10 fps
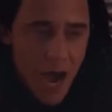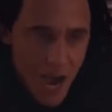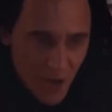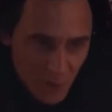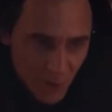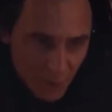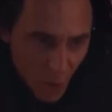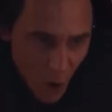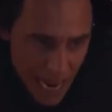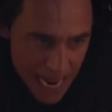I have been
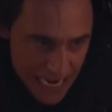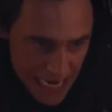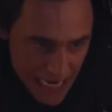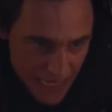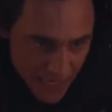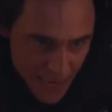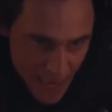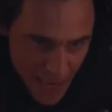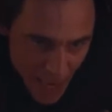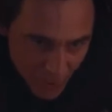falling
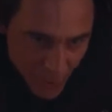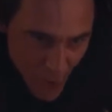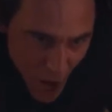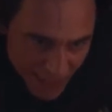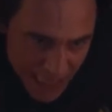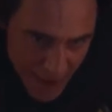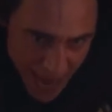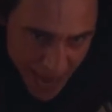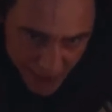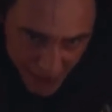for 30
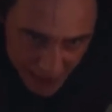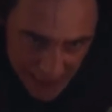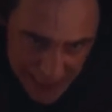minutes!